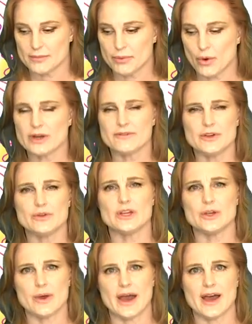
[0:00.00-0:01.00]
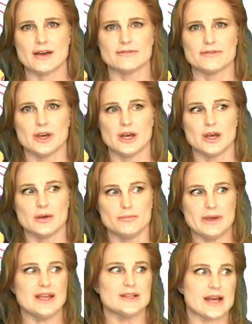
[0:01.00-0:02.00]
point of view that you have
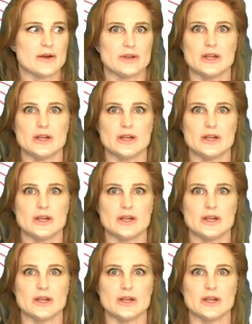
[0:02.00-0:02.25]
being down